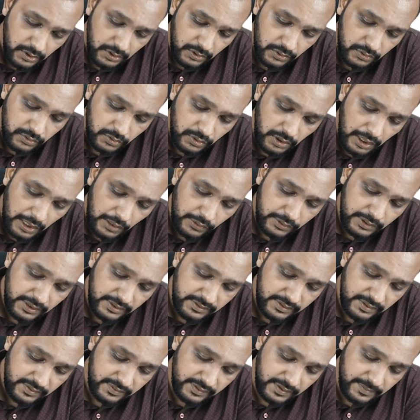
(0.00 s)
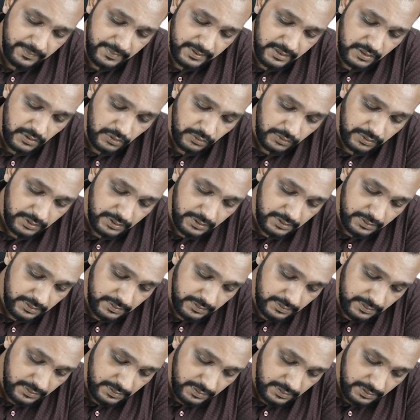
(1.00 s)
So how does this image look?
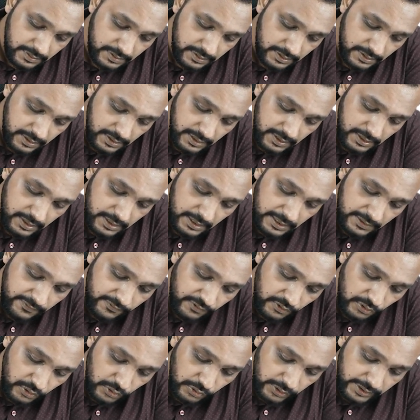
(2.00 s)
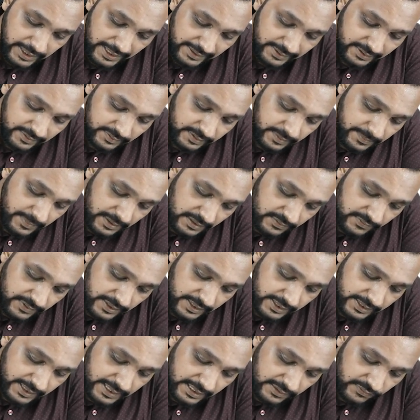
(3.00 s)
If you look at this image
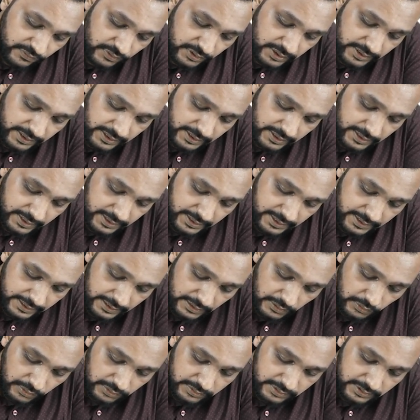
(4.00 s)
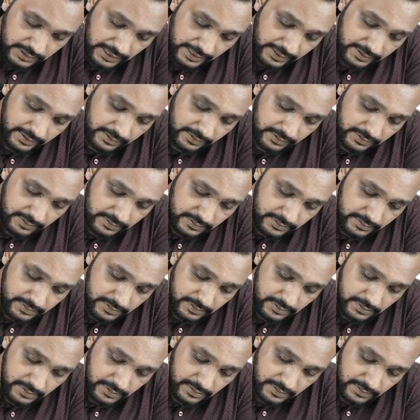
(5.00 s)
very carefully, it looks like a
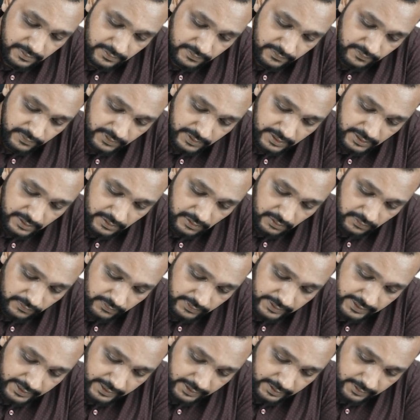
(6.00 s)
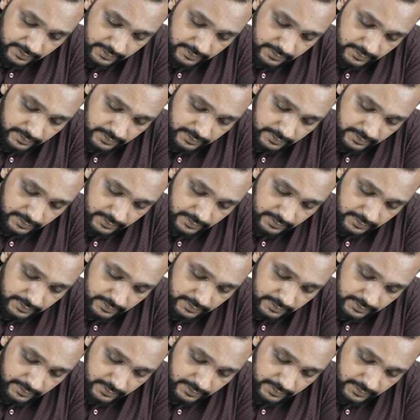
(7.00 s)
figure of 8